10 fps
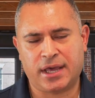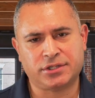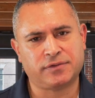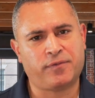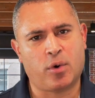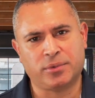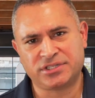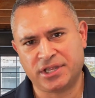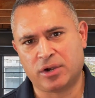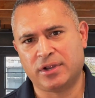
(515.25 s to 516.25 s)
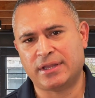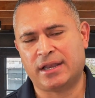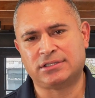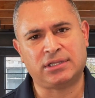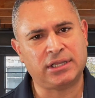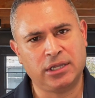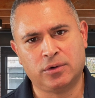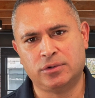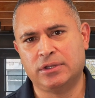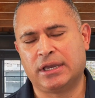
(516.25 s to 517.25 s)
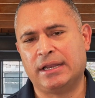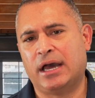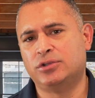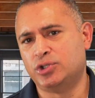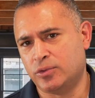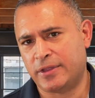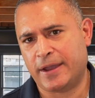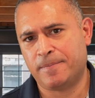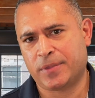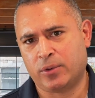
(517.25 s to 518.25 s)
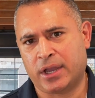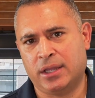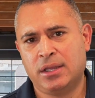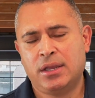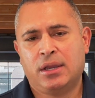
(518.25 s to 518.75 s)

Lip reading: That is a form of steering. That is illegal. You cannot do that. Okay.